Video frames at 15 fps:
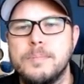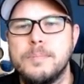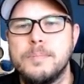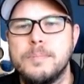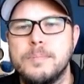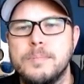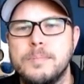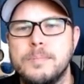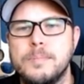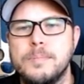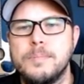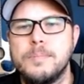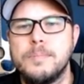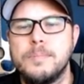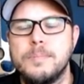
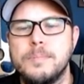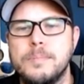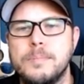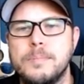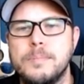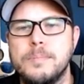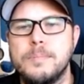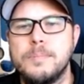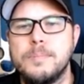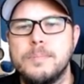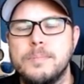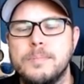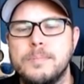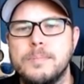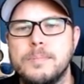
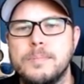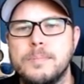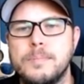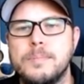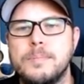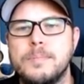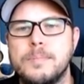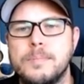No words are spoken by the person on screen.